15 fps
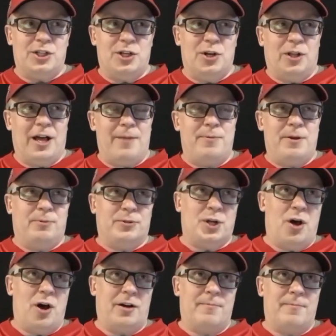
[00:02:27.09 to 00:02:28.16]
You know, a lot of people
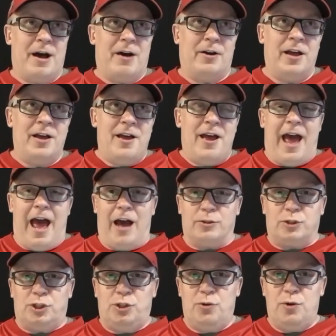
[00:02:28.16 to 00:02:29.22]
talk about
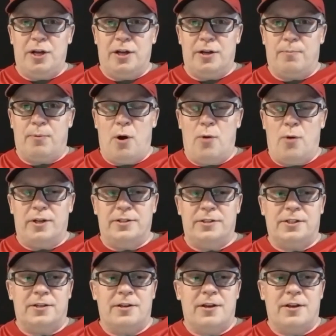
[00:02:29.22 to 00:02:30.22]
outshooting an opponent.